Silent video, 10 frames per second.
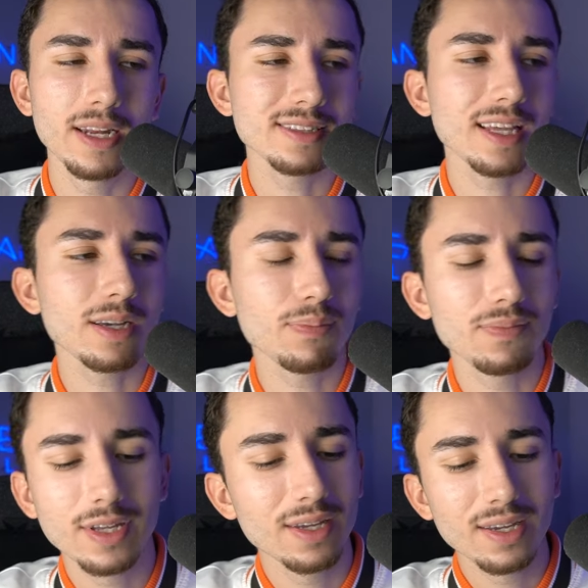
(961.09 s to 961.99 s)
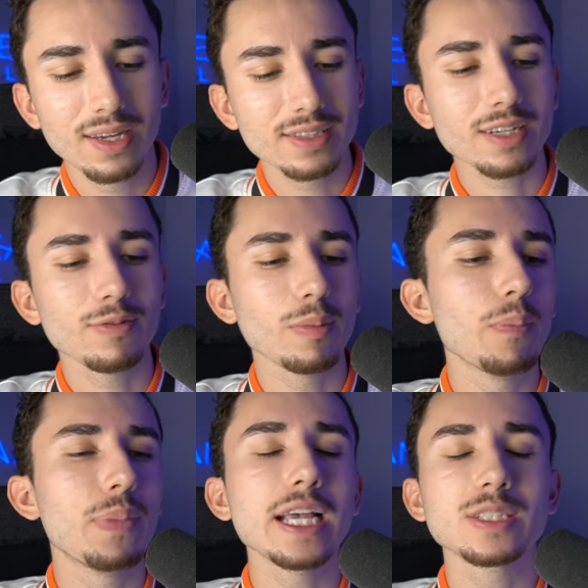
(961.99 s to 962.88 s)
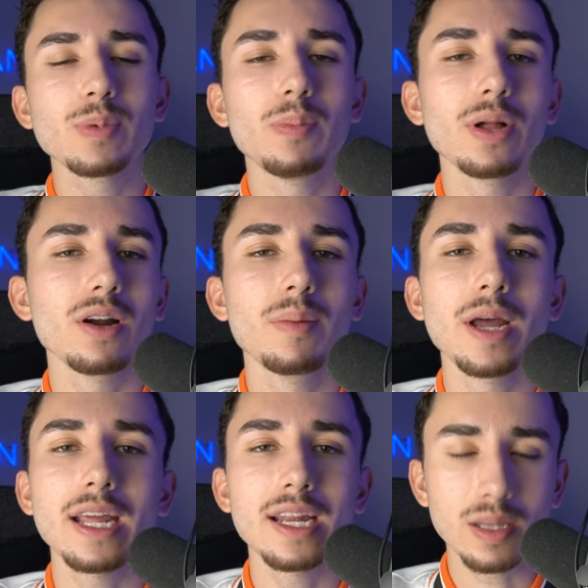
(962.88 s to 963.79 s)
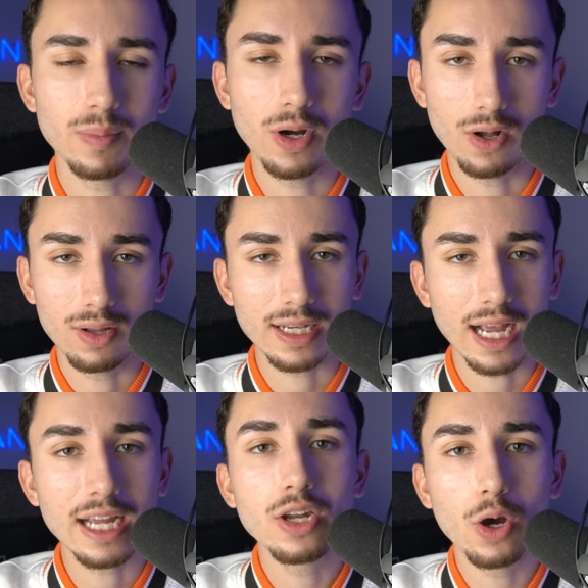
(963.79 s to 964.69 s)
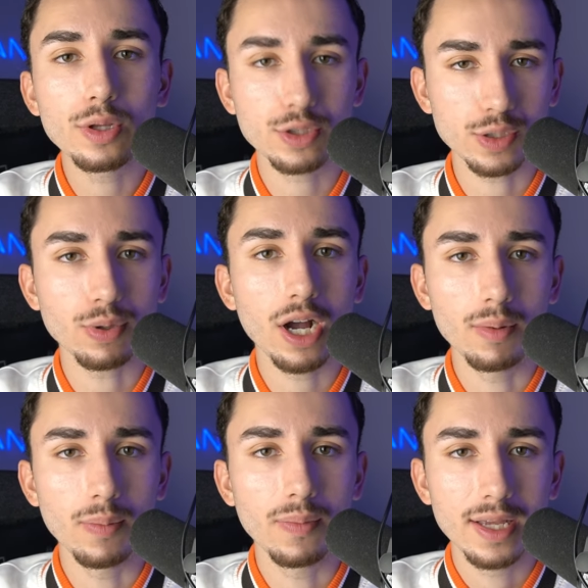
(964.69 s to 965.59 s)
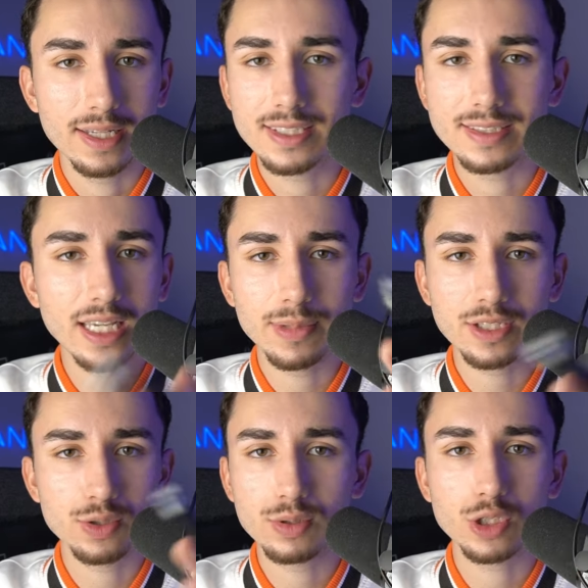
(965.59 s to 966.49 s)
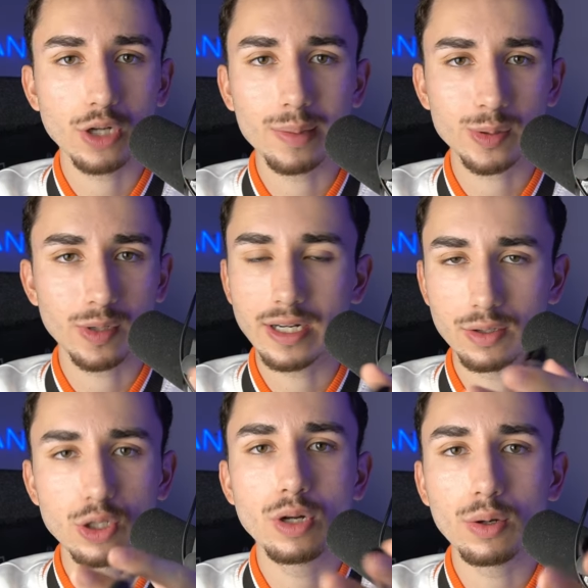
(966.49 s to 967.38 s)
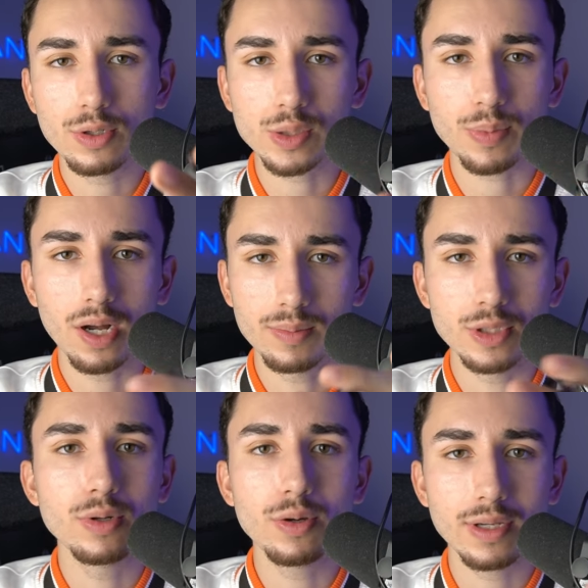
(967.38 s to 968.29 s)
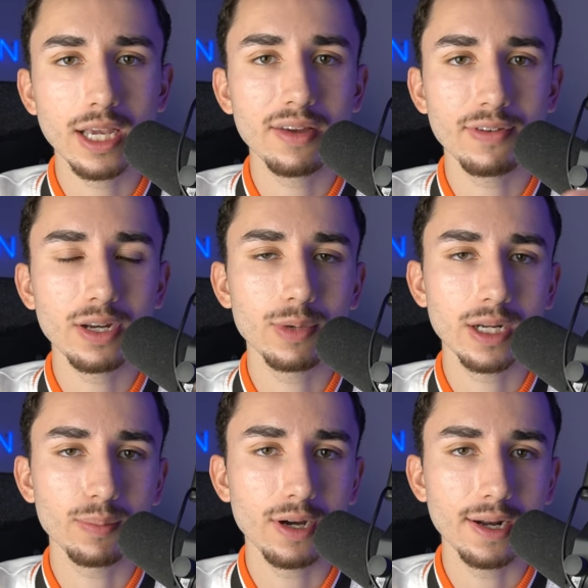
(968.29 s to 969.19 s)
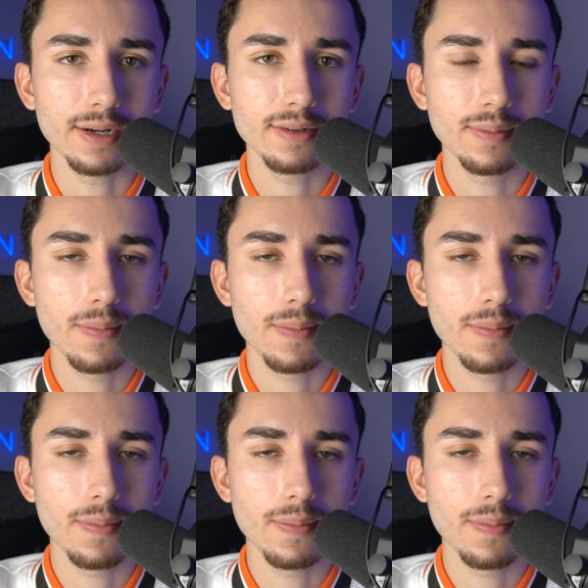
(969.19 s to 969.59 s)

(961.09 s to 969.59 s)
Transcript: It's like a... It's like if I'm a baseball player and I'm not hitting the ball. Like, I know there's a problem. It's the same thing as you as a dropshipper right now. You know there's a problem. You know you can't find a winning product,